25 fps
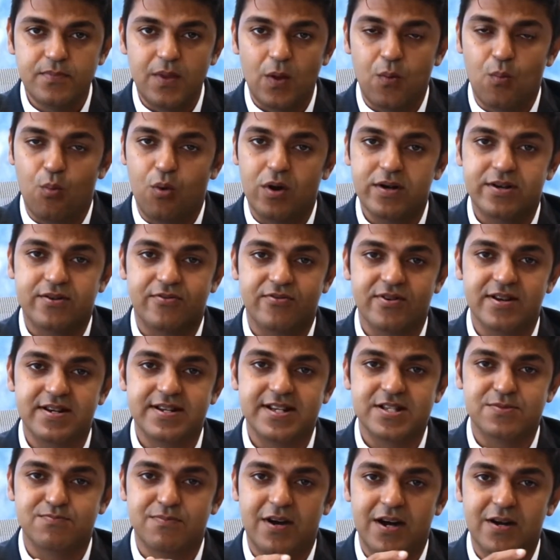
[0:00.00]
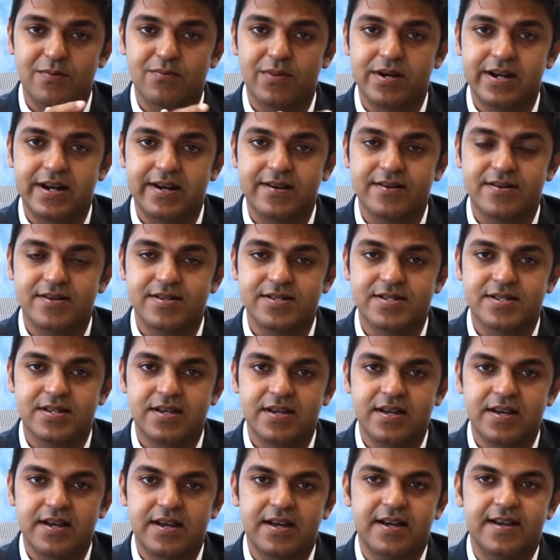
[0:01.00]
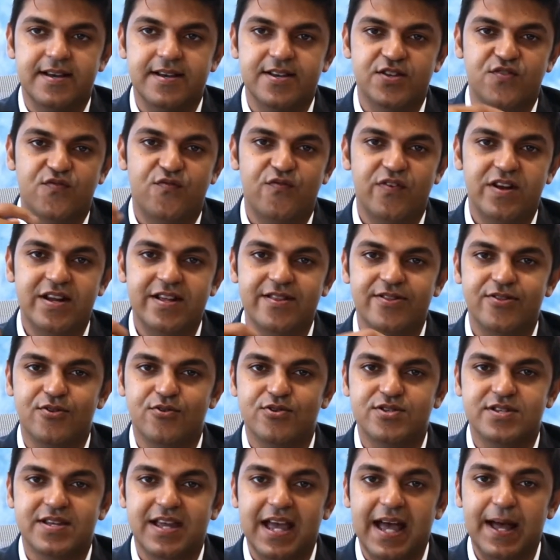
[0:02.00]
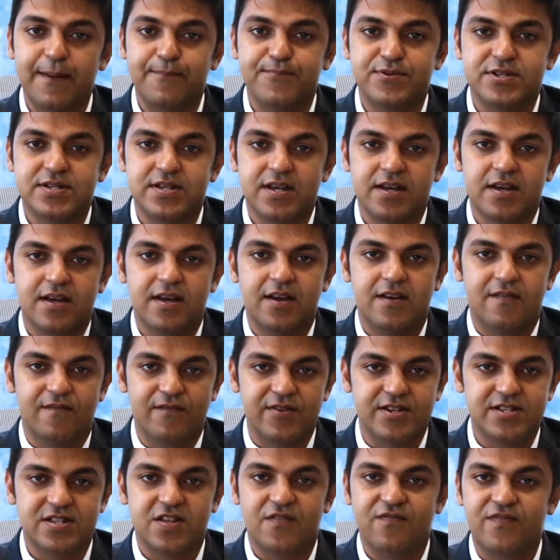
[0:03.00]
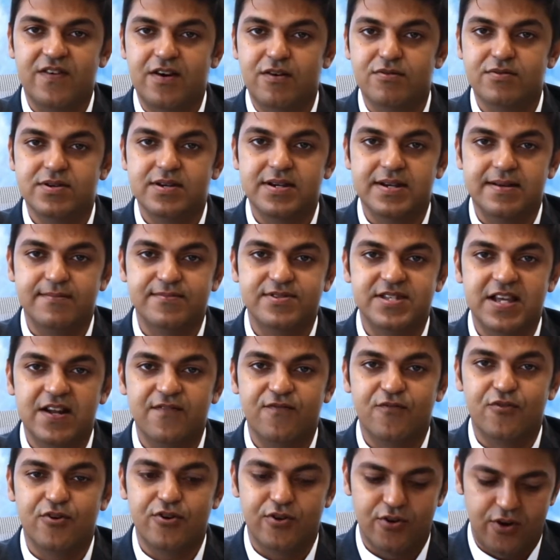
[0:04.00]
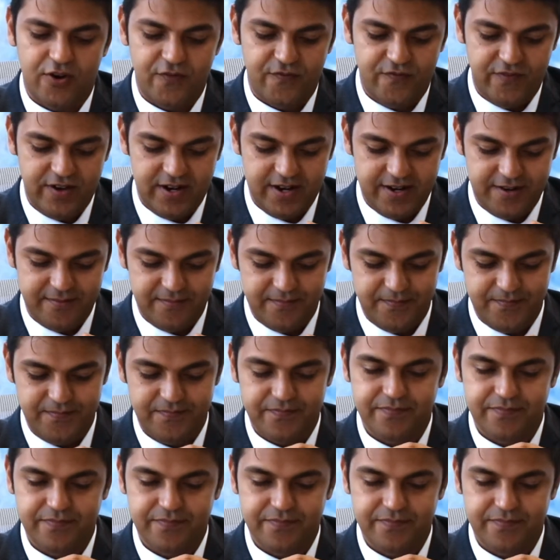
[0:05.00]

What really smart money does is fill in those gaps which the founder himself could not fill in.